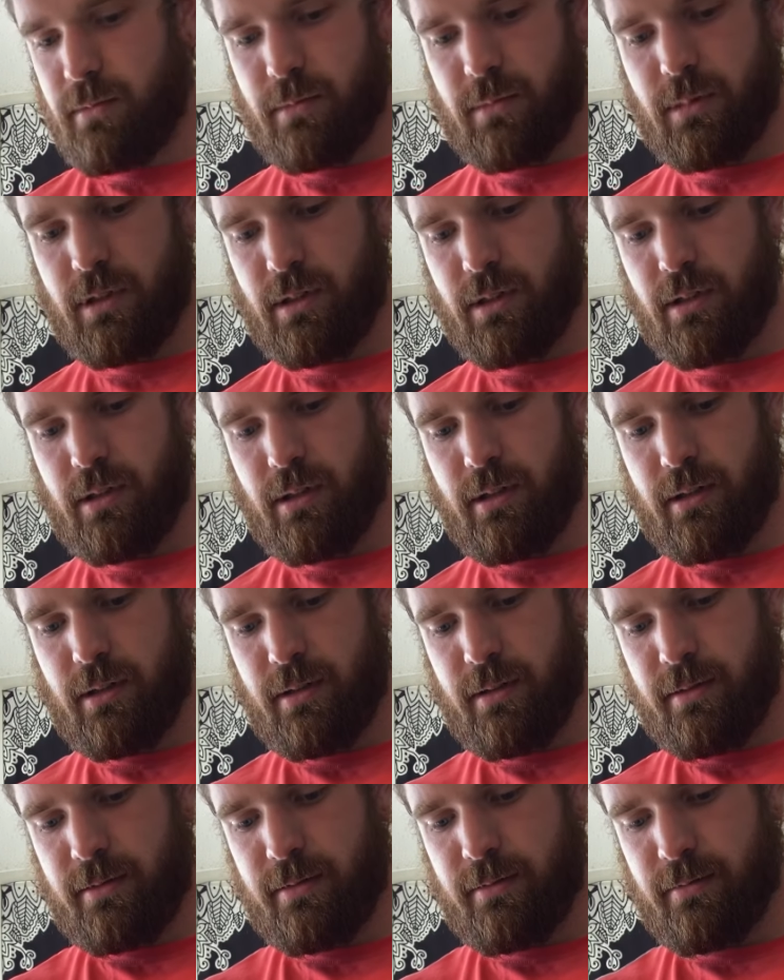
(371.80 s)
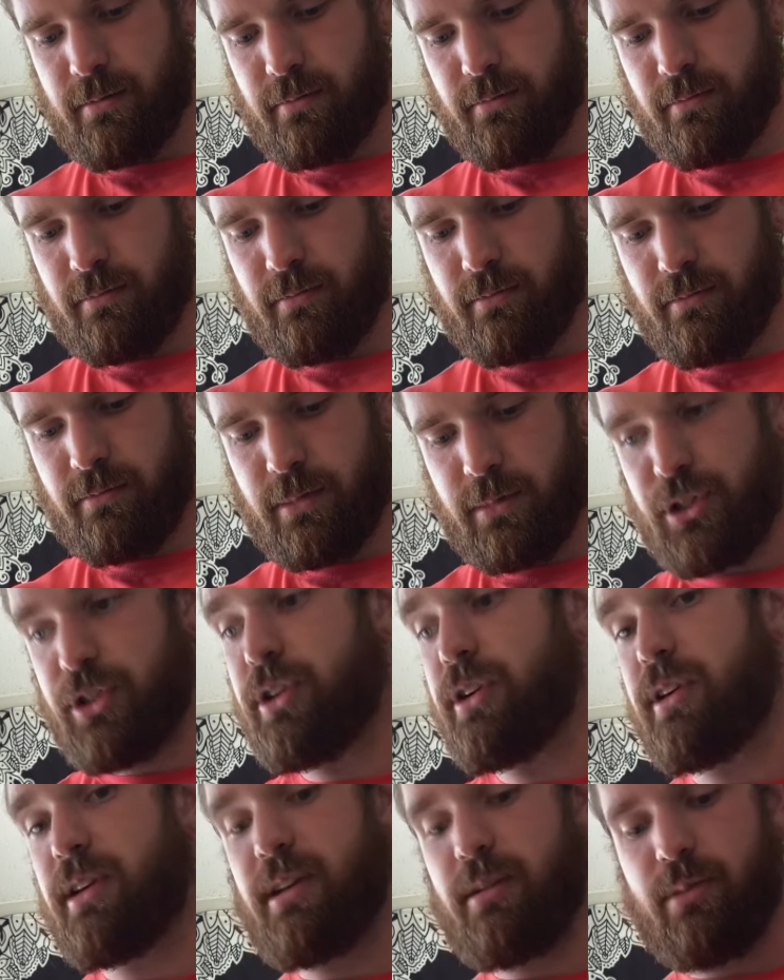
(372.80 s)
And then make sure
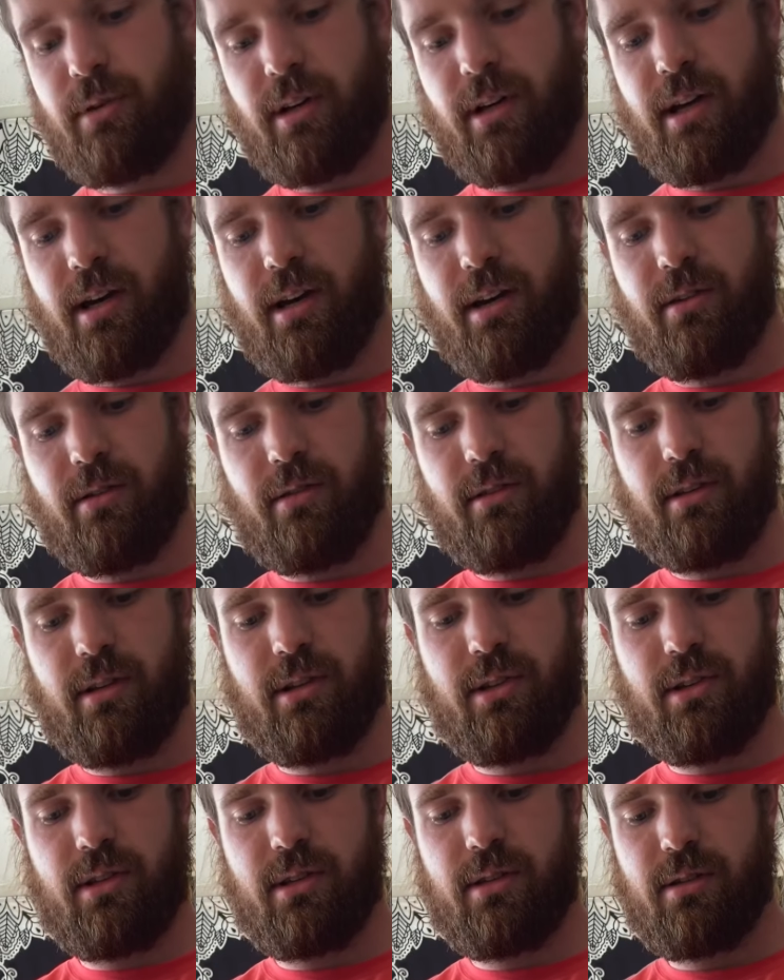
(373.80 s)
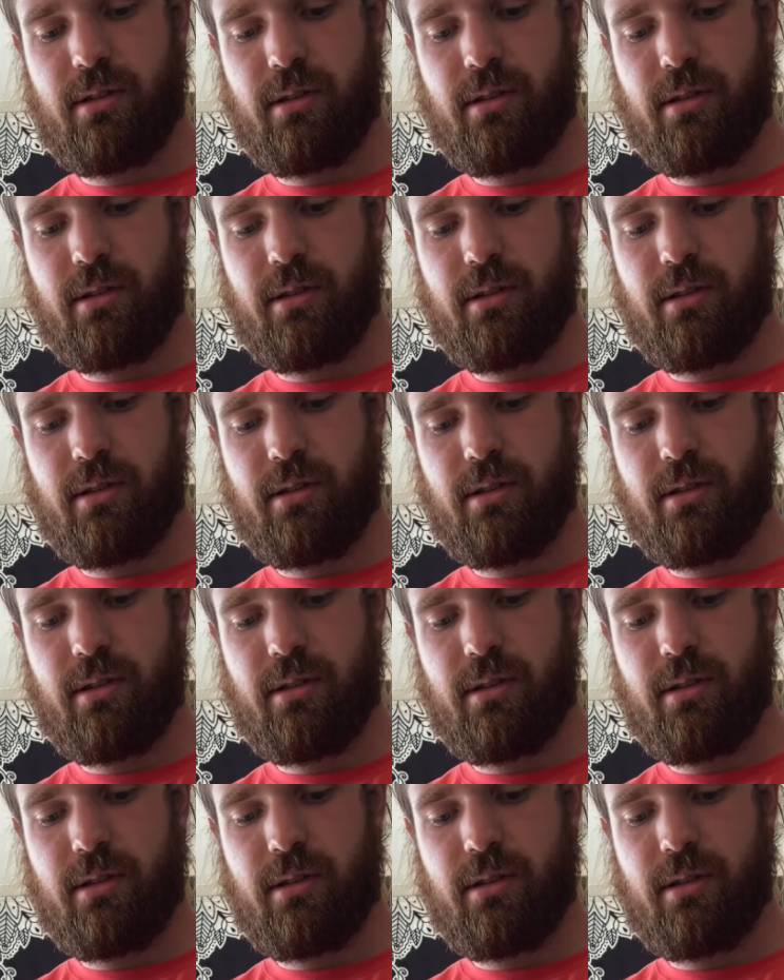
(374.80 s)
you're keeping an eye on this.